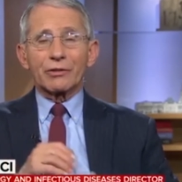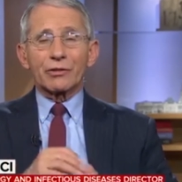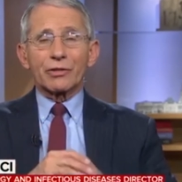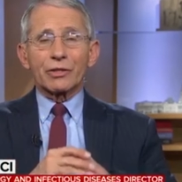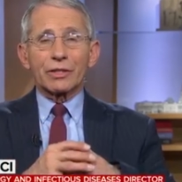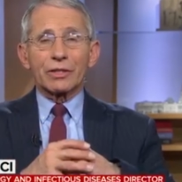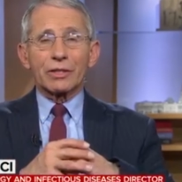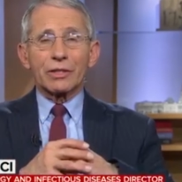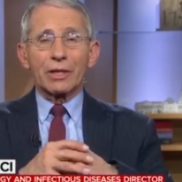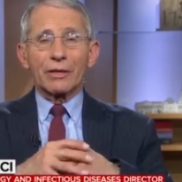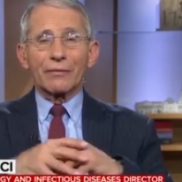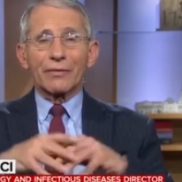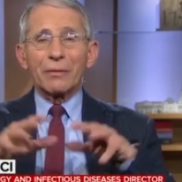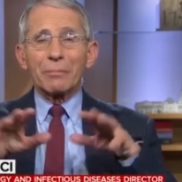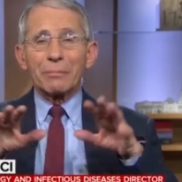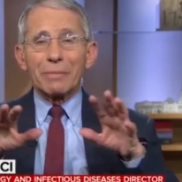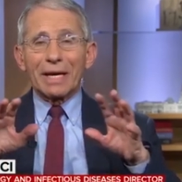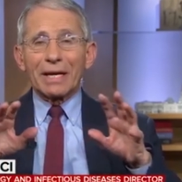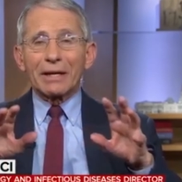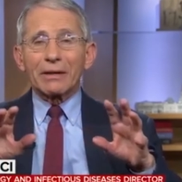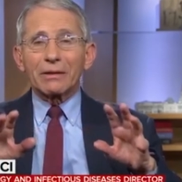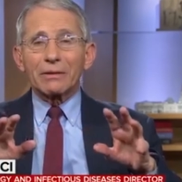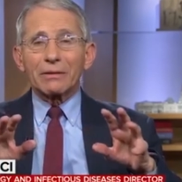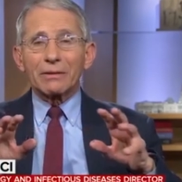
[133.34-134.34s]
it was
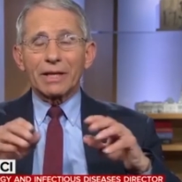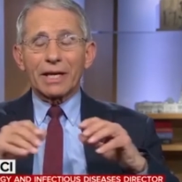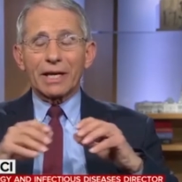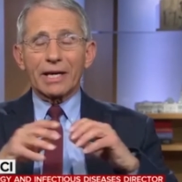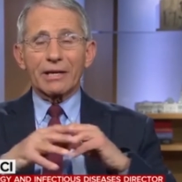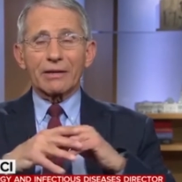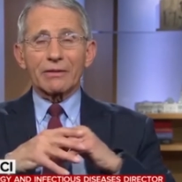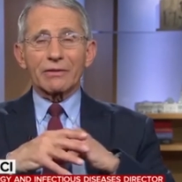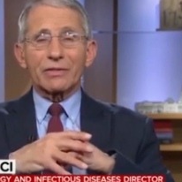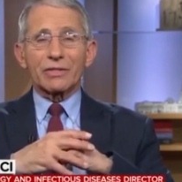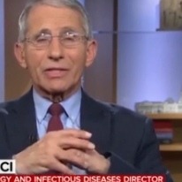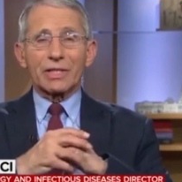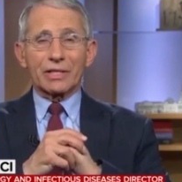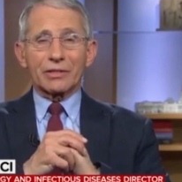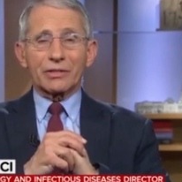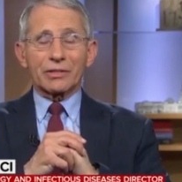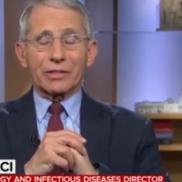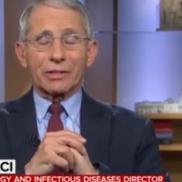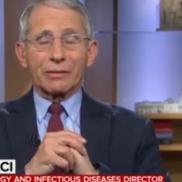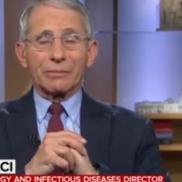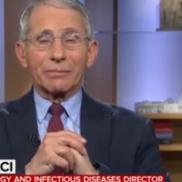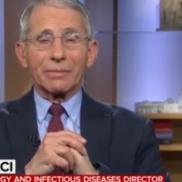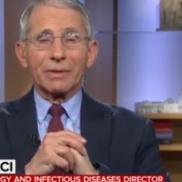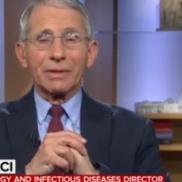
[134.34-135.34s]
hard to kind of
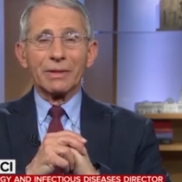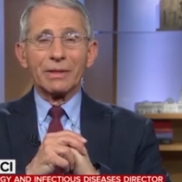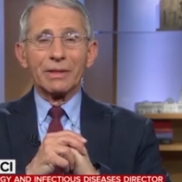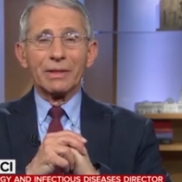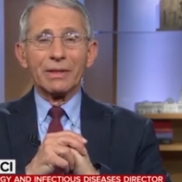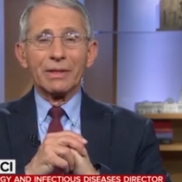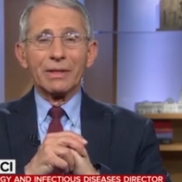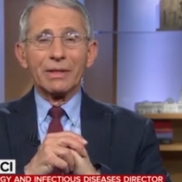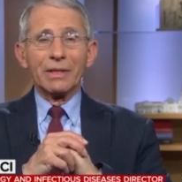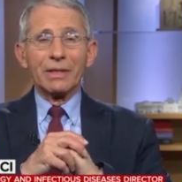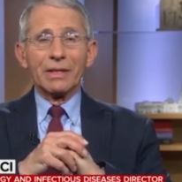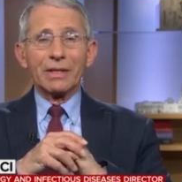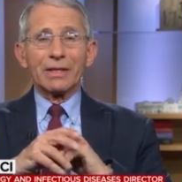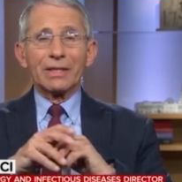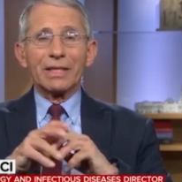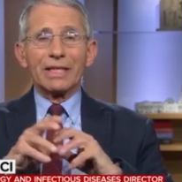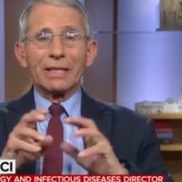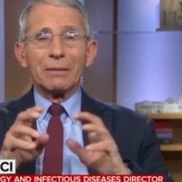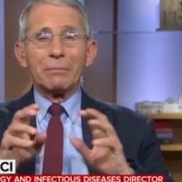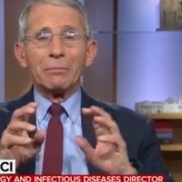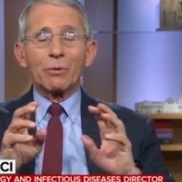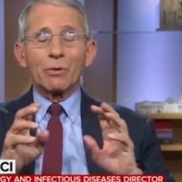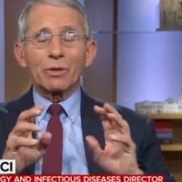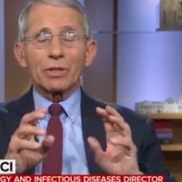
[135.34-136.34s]

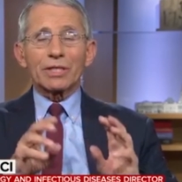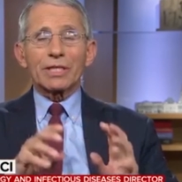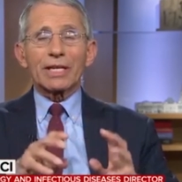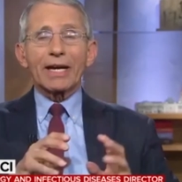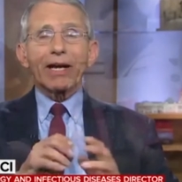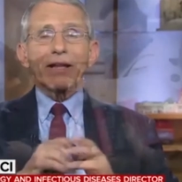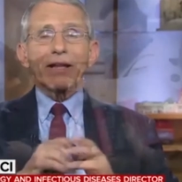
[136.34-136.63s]
realize like